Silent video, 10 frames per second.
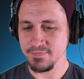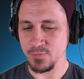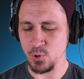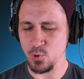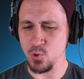
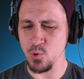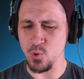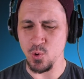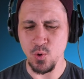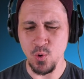We'll talk
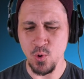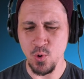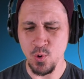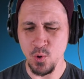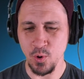about this
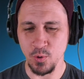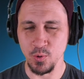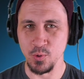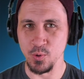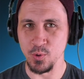tomorrow.
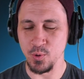Ooh.